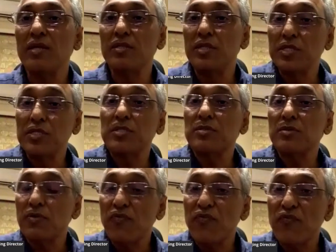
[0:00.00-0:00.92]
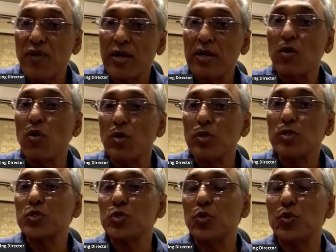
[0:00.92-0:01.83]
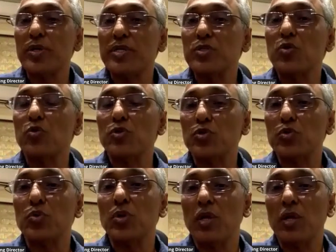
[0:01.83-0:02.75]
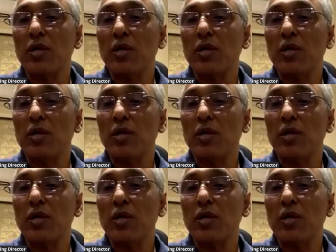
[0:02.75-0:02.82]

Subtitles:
This fund also is going to